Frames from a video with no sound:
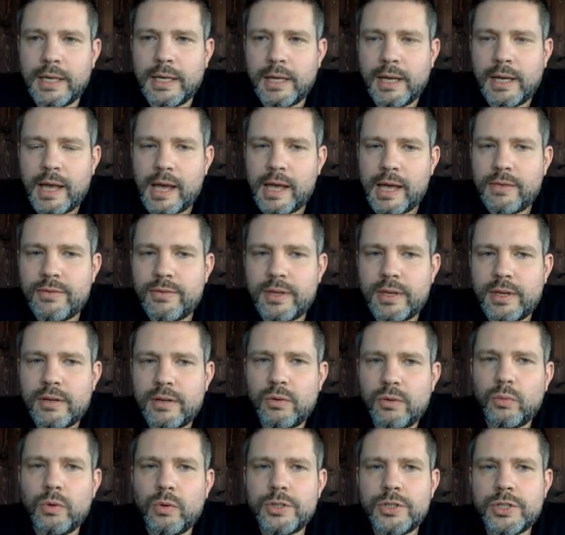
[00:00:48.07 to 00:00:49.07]
And
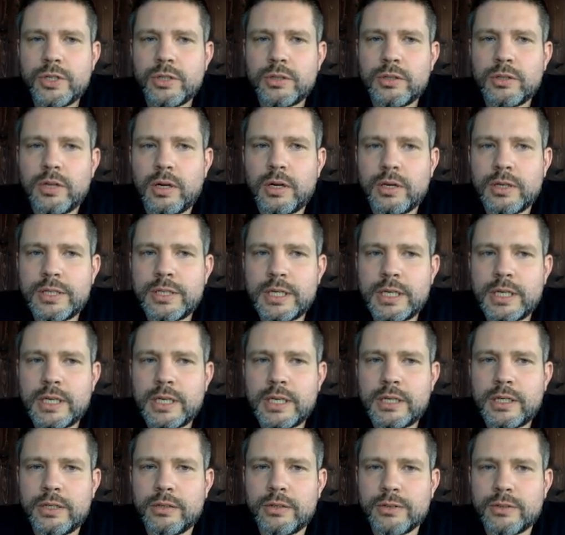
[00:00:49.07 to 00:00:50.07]
then once you're logged
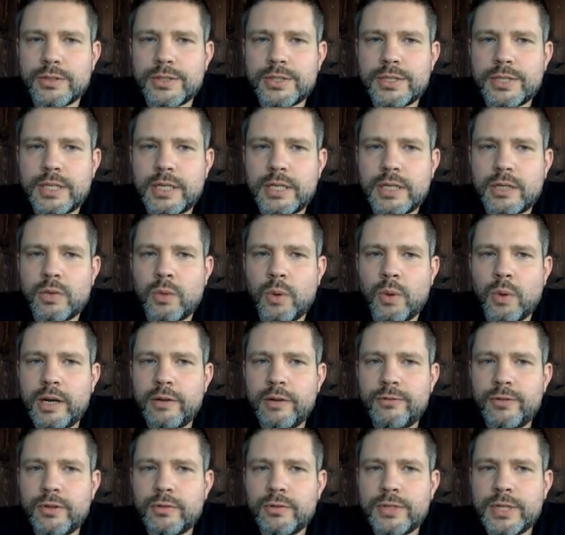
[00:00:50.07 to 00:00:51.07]
in, you'll see quite a
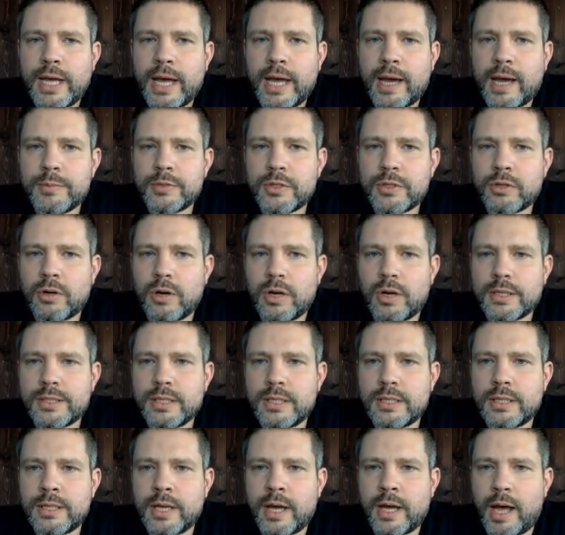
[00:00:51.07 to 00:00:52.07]
few tabs across
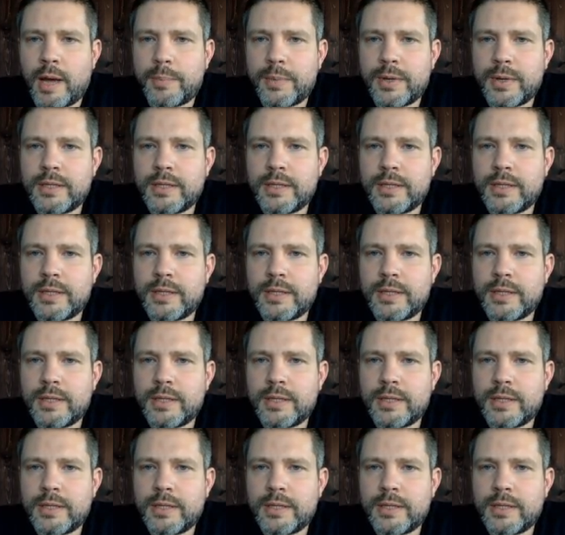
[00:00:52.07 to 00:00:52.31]
the top.